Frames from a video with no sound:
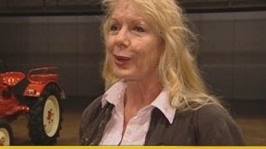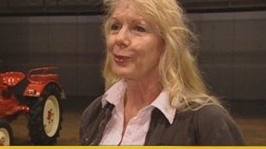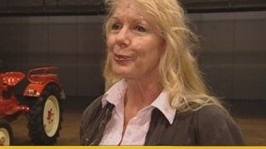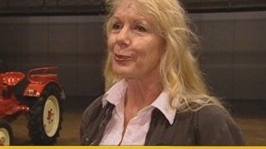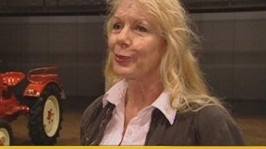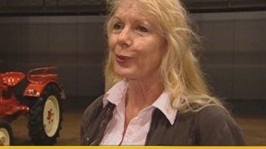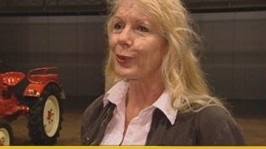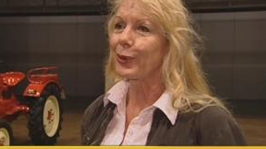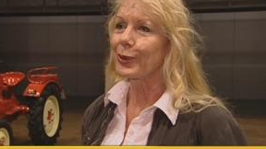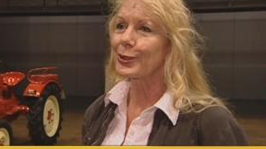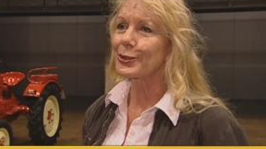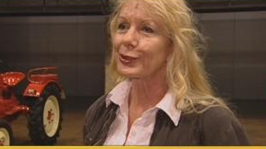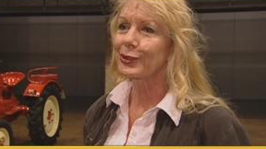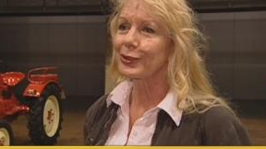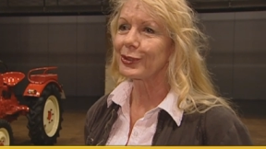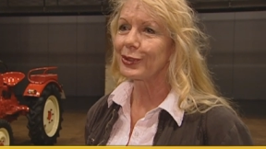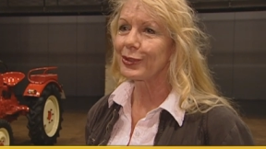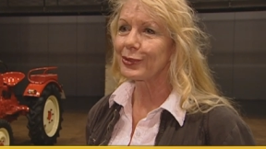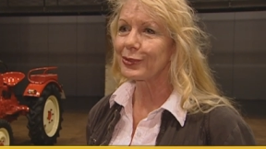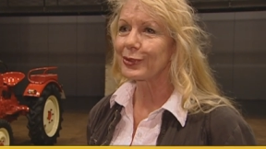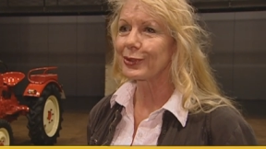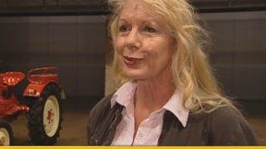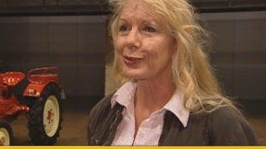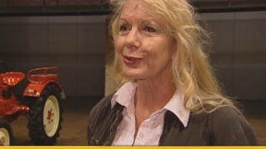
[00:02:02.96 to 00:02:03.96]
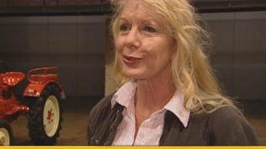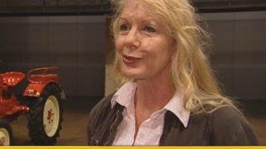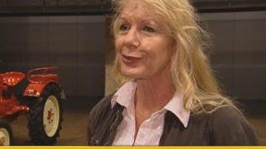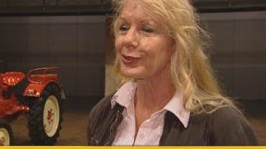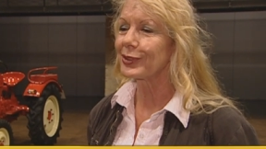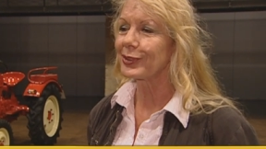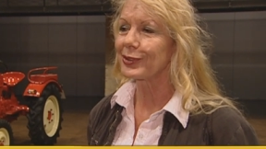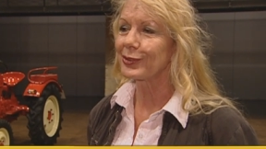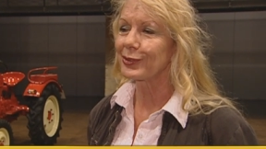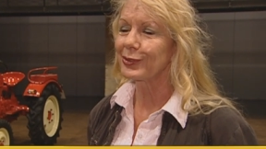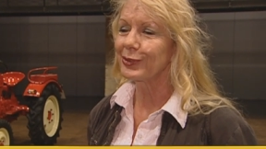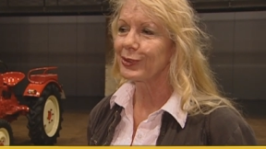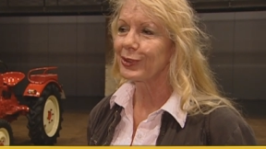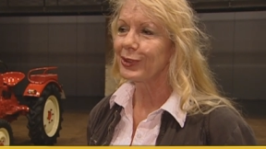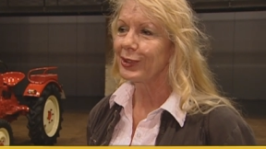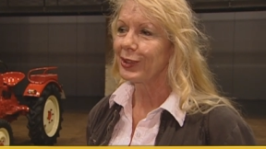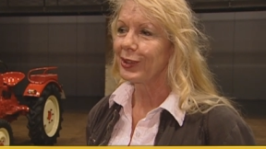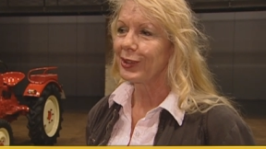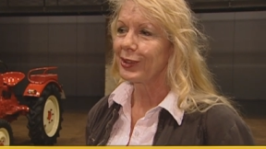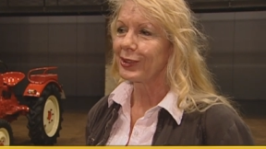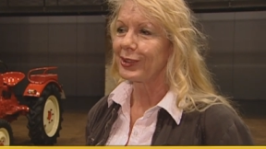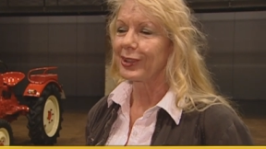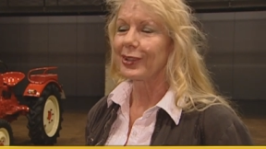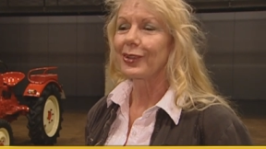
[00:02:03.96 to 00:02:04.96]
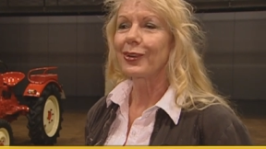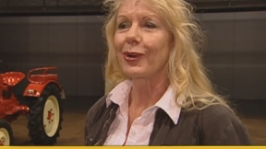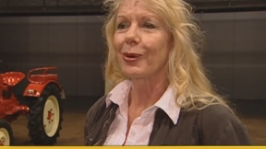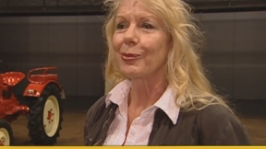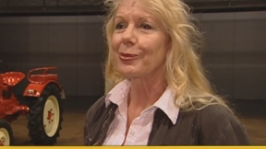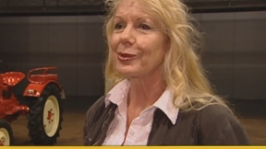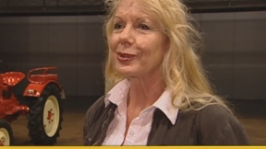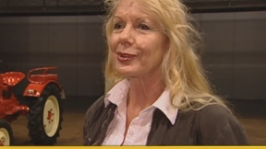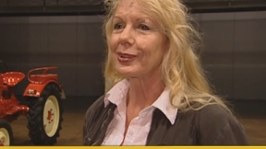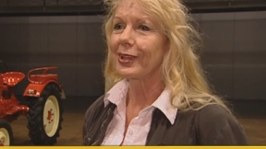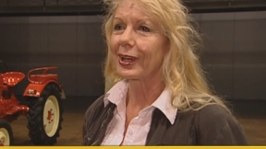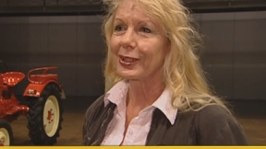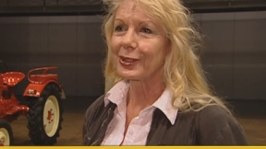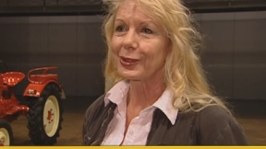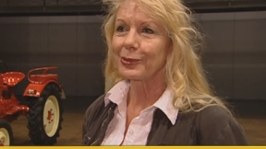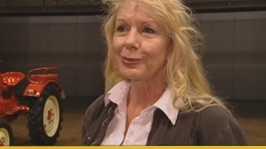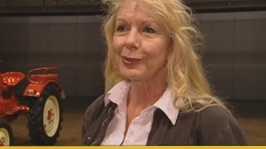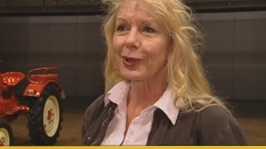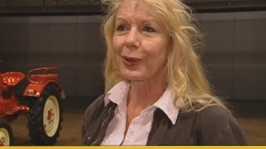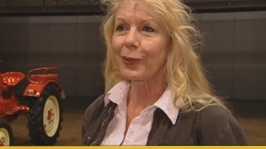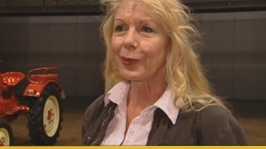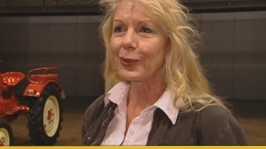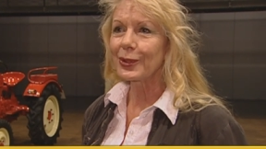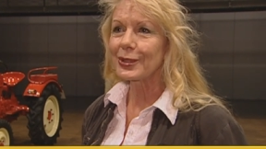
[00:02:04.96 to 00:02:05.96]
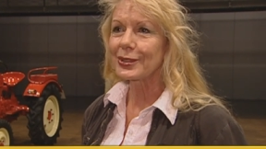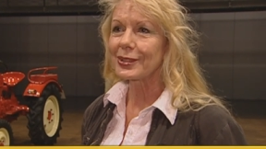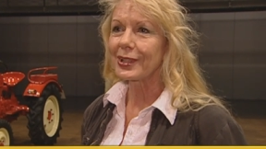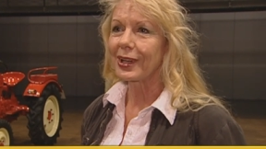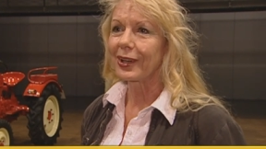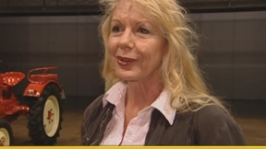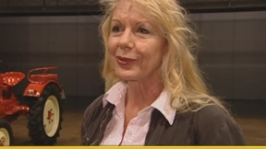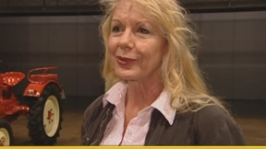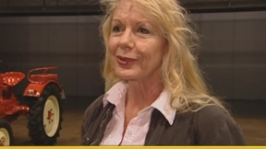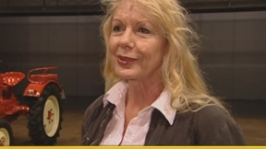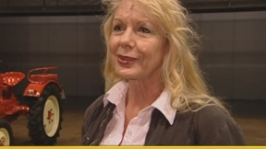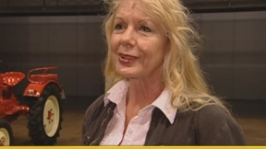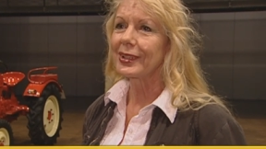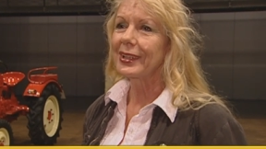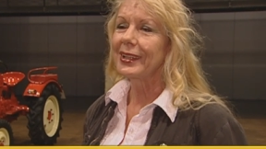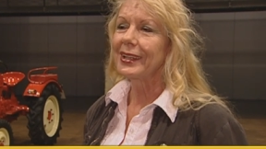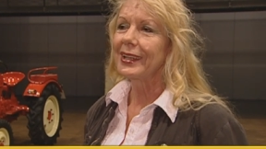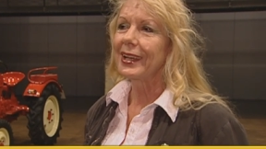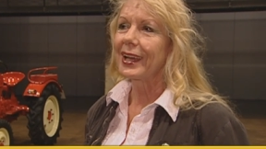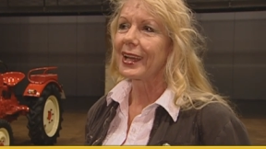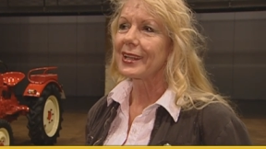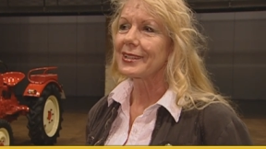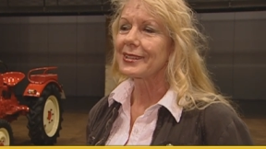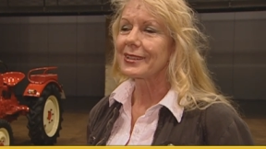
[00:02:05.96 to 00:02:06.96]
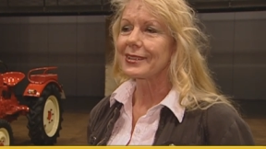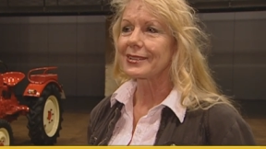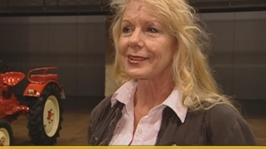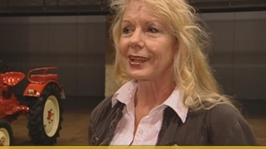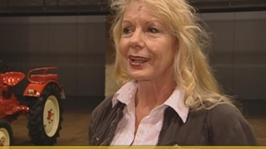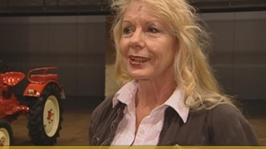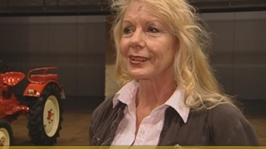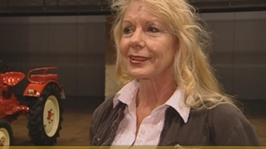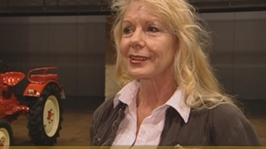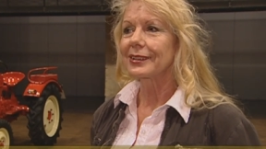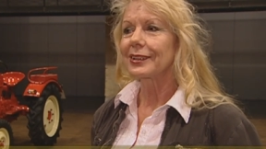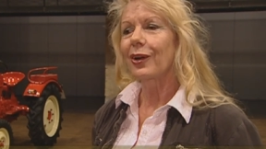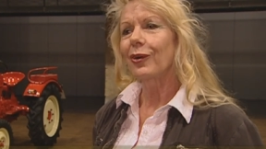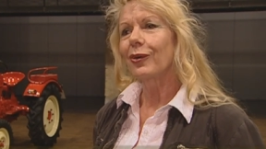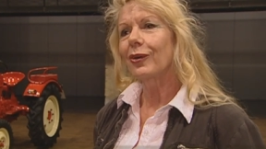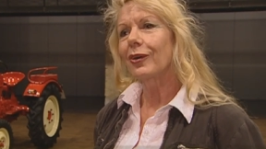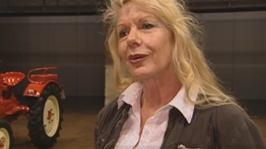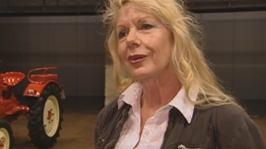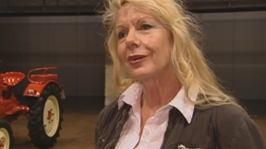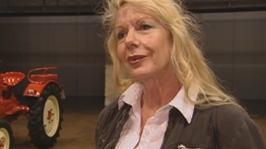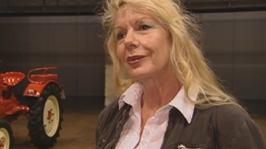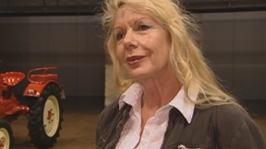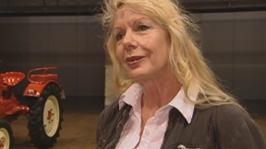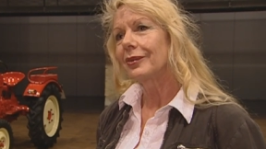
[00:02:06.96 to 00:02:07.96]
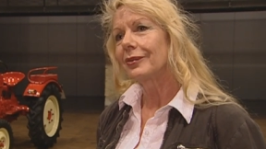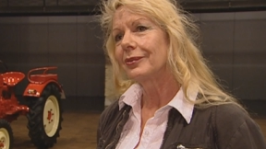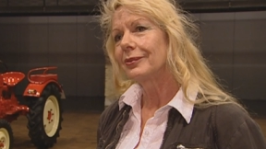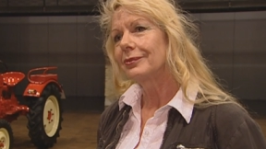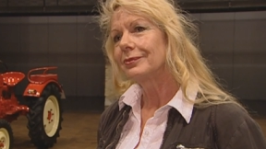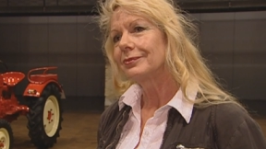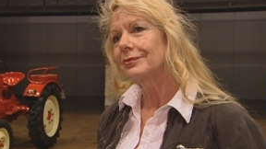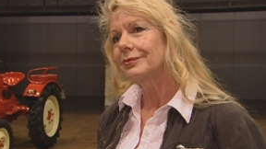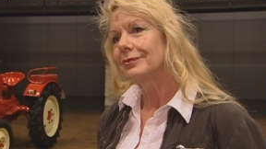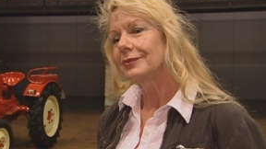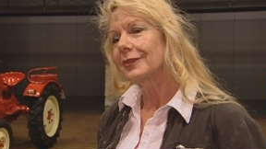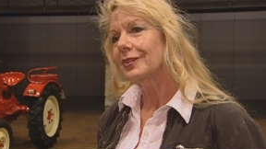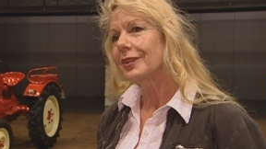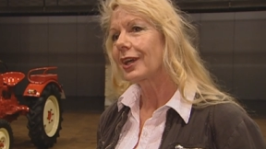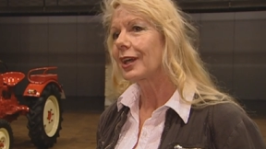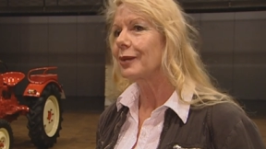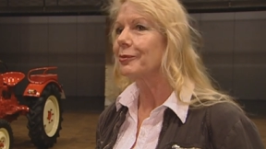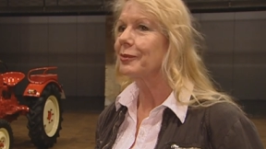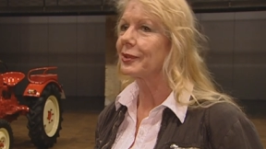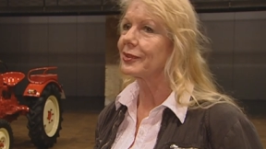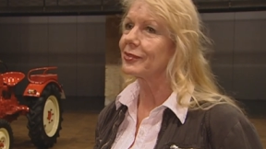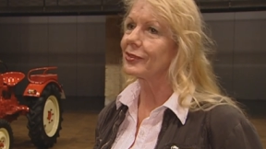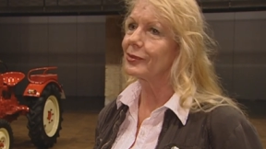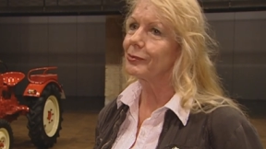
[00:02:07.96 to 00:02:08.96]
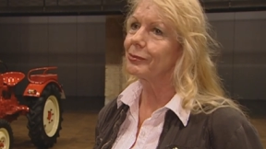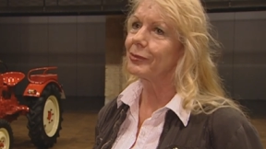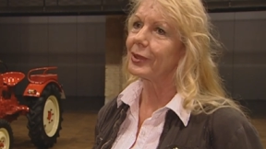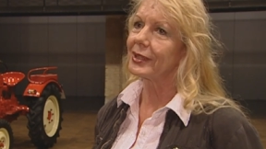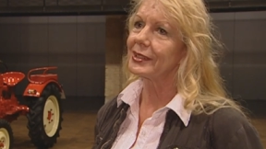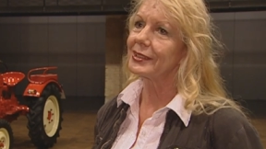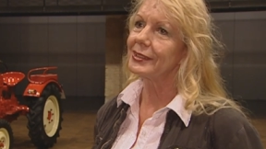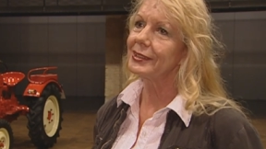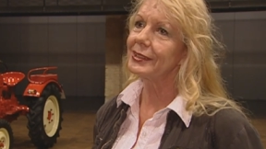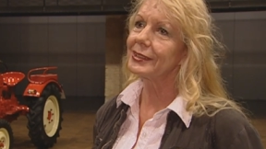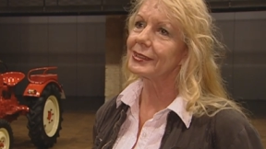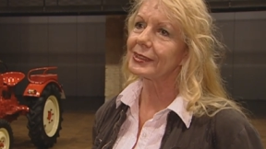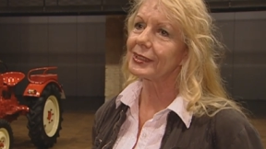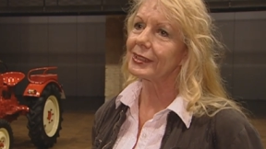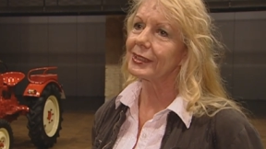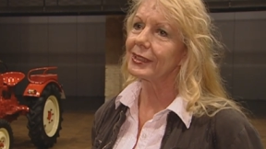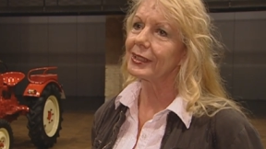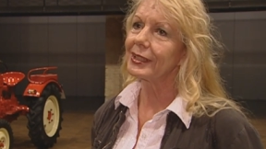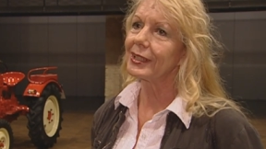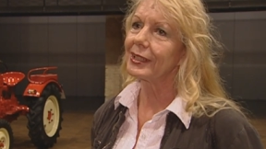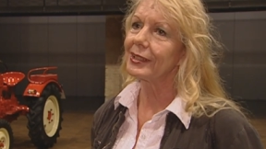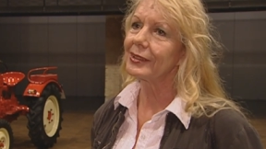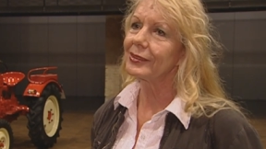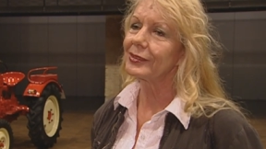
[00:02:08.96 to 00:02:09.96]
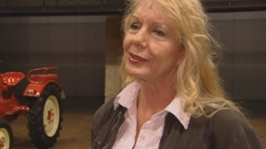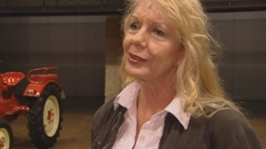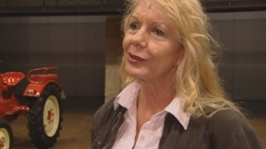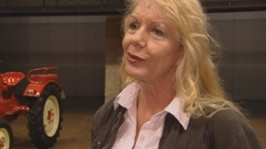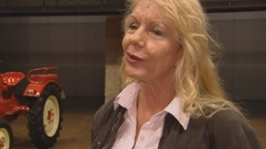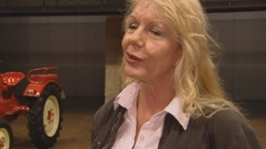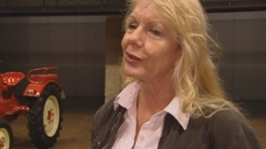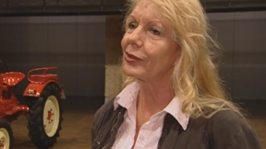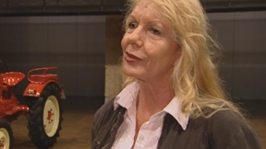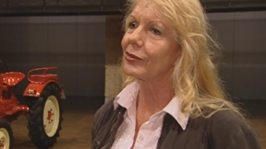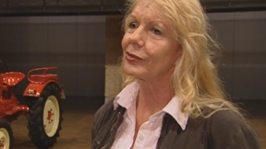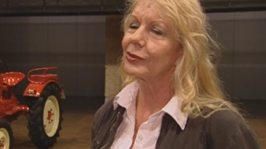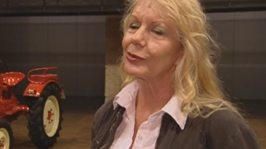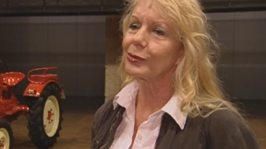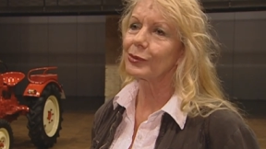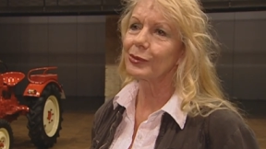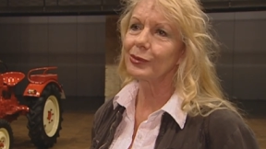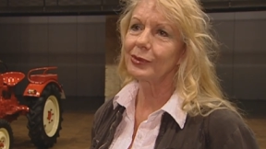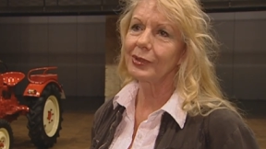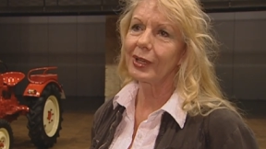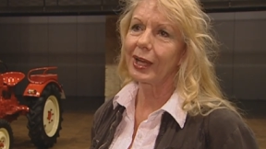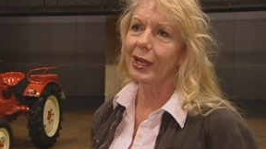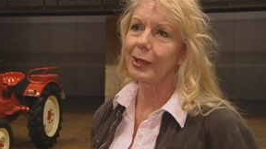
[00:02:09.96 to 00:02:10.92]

sitting in a Porsche diesel, they will always be coming back for more. It is also an attention seeker.